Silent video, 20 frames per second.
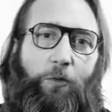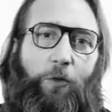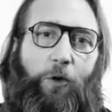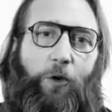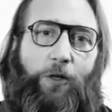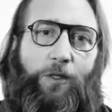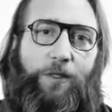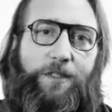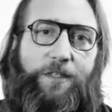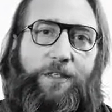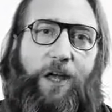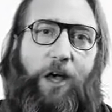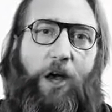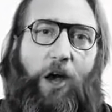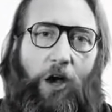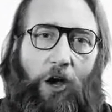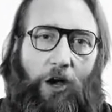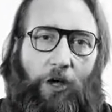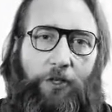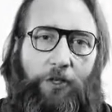Worlds
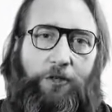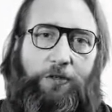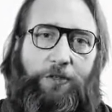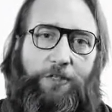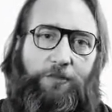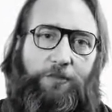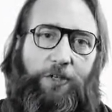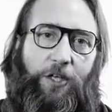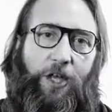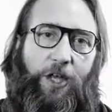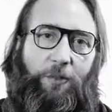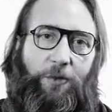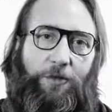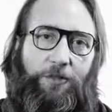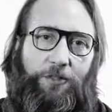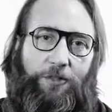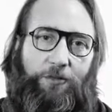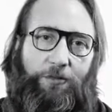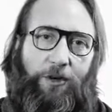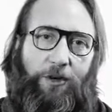hundreds of
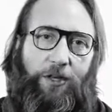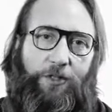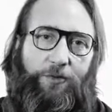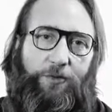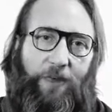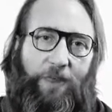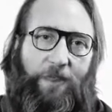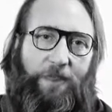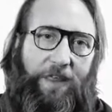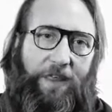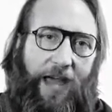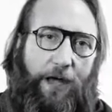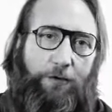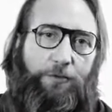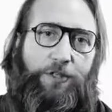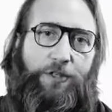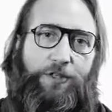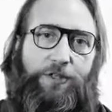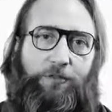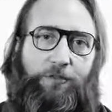kilometers across with
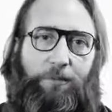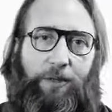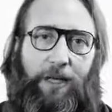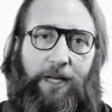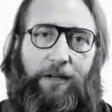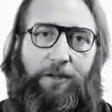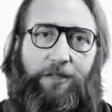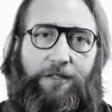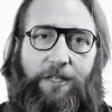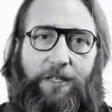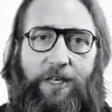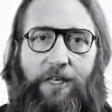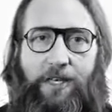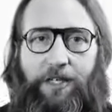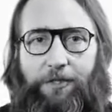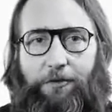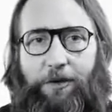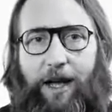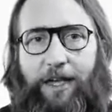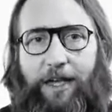thousands of players
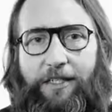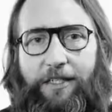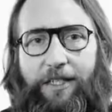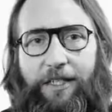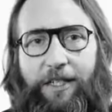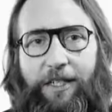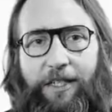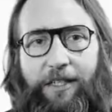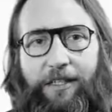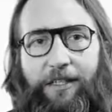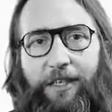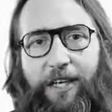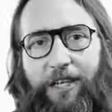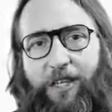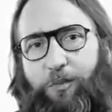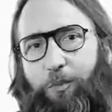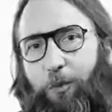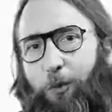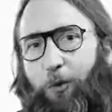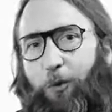interacting,
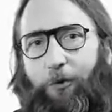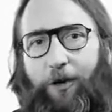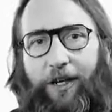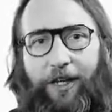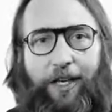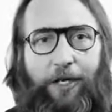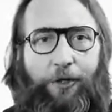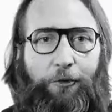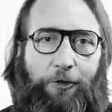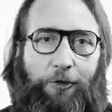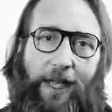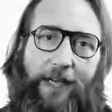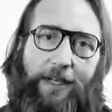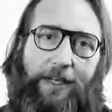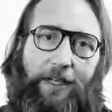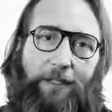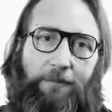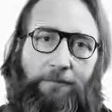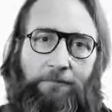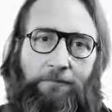exploring, and
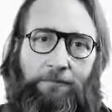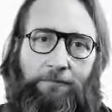creating.